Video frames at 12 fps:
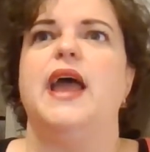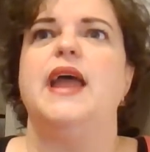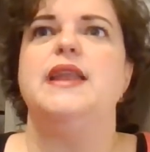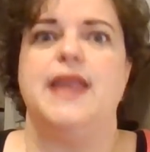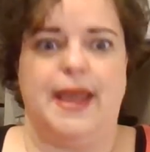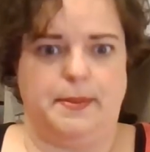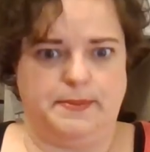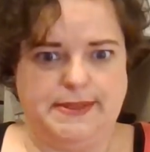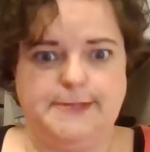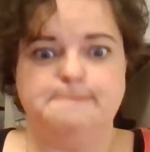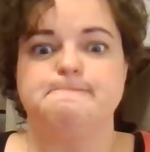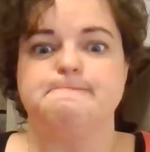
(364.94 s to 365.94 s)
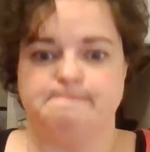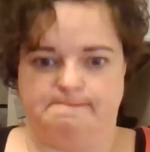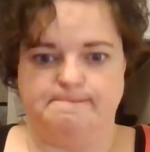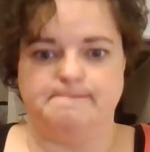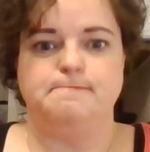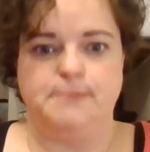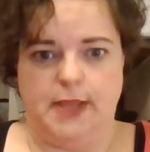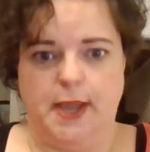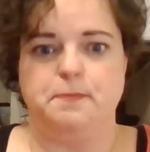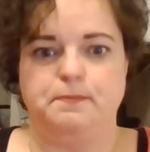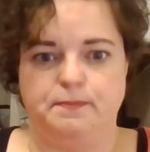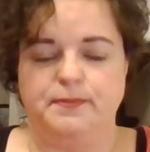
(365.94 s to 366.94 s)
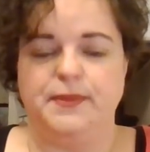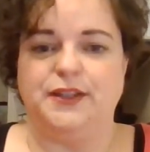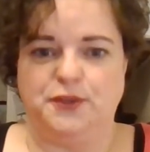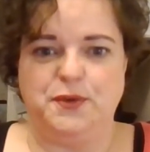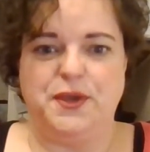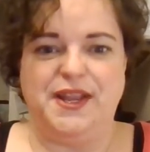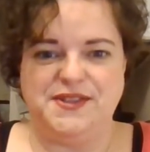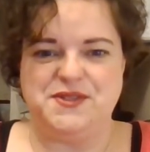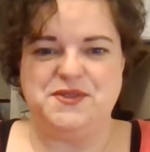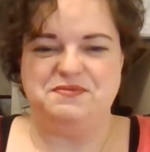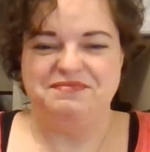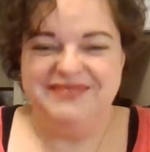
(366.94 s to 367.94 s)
and naps. Yep, that's okay too.